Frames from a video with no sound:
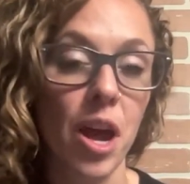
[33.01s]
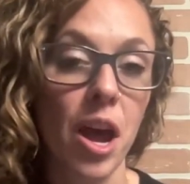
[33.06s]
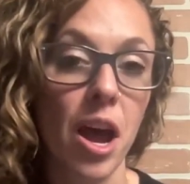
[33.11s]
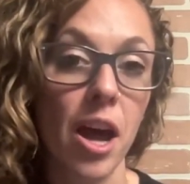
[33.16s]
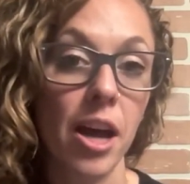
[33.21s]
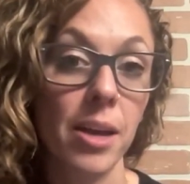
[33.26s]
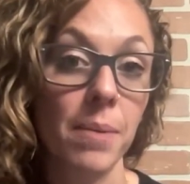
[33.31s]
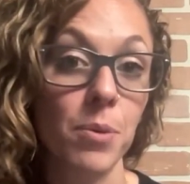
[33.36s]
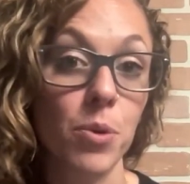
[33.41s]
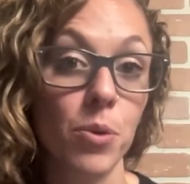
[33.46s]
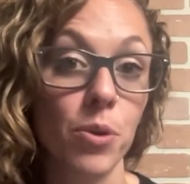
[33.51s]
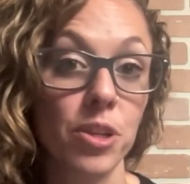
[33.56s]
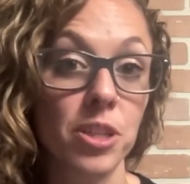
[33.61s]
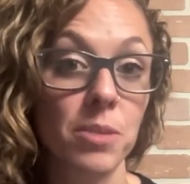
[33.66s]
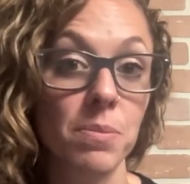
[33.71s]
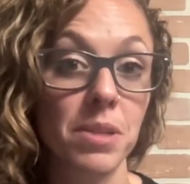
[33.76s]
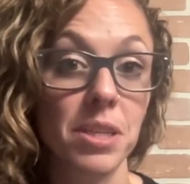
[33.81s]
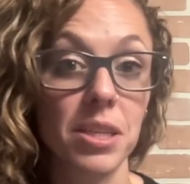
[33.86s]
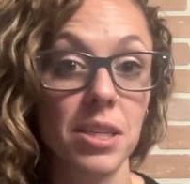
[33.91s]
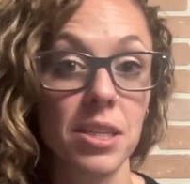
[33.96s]
I'm going to
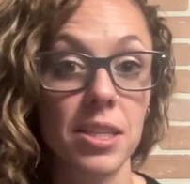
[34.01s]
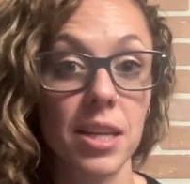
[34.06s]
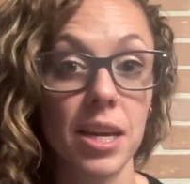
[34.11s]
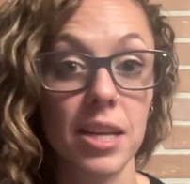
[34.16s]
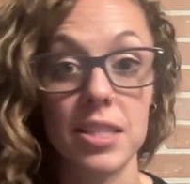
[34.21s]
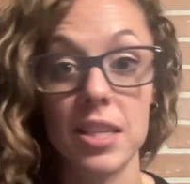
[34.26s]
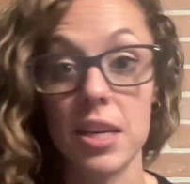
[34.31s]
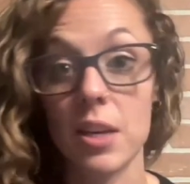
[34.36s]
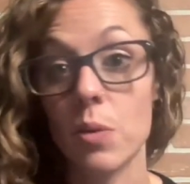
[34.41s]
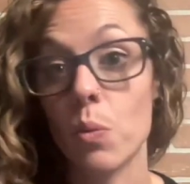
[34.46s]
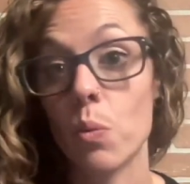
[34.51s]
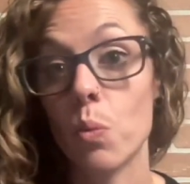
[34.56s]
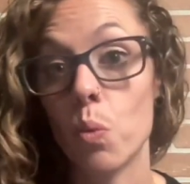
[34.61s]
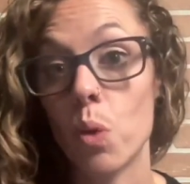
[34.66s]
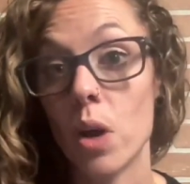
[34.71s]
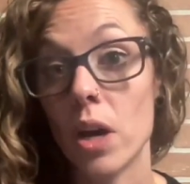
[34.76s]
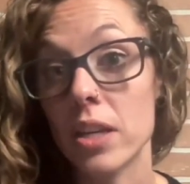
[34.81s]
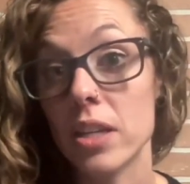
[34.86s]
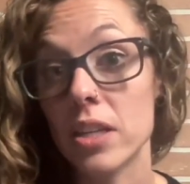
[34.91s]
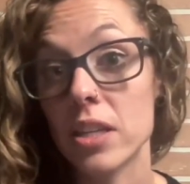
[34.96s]
be discussing
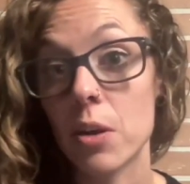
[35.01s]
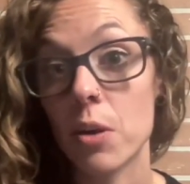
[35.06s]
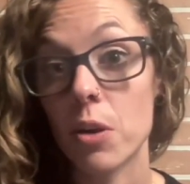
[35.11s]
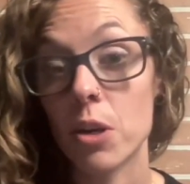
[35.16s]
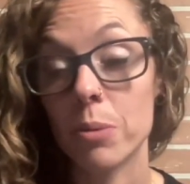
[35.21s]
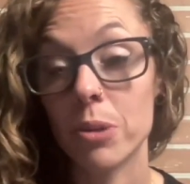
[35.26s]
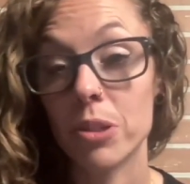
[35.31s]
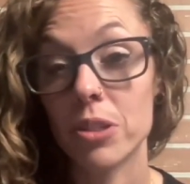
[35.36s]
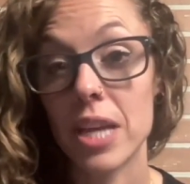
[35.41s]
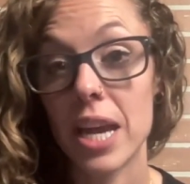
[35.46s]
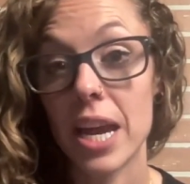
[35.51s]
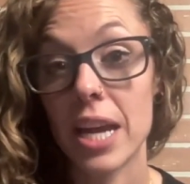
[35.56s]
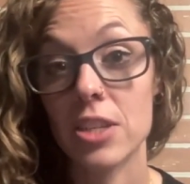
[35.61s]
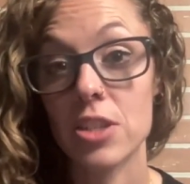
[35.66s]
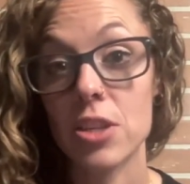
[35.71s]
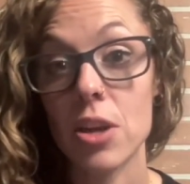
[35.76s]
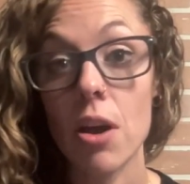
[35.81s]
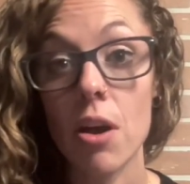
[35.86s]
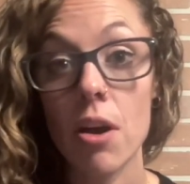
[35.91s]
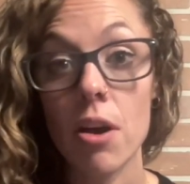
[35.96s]
what decodable texts
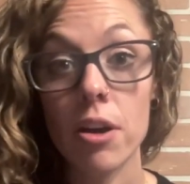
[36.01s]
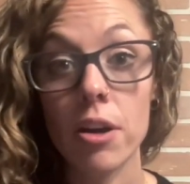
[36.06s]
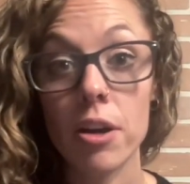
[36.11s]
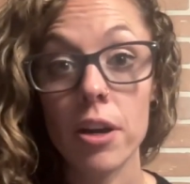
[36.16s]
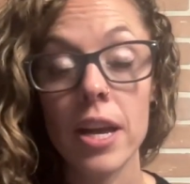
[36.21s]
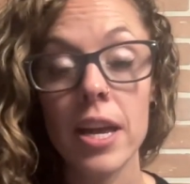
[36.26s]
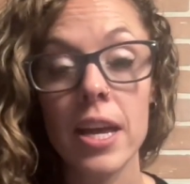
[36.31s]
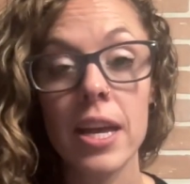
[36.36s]
are